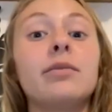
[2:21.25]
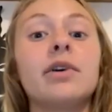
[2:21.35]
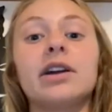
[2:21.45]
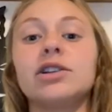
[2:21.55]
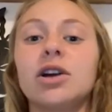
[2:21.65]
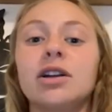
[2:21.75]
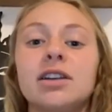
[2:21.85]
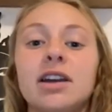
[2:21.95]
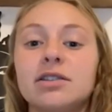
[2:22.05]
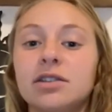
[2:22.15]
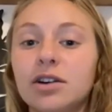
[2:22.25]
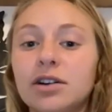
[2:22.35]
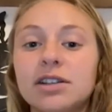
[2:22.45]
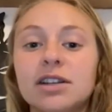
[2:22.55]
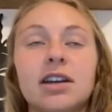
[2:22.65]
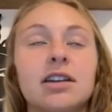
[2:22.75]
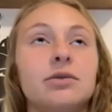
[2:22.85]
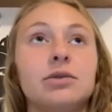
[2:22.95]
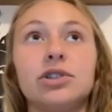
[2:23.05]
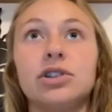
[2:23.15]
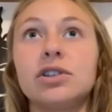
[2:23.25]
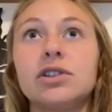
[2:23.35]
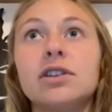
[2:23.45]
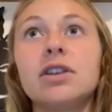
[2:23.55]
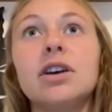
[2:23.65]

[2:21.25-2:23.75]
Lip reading: and I tried to get into nursing, and it was just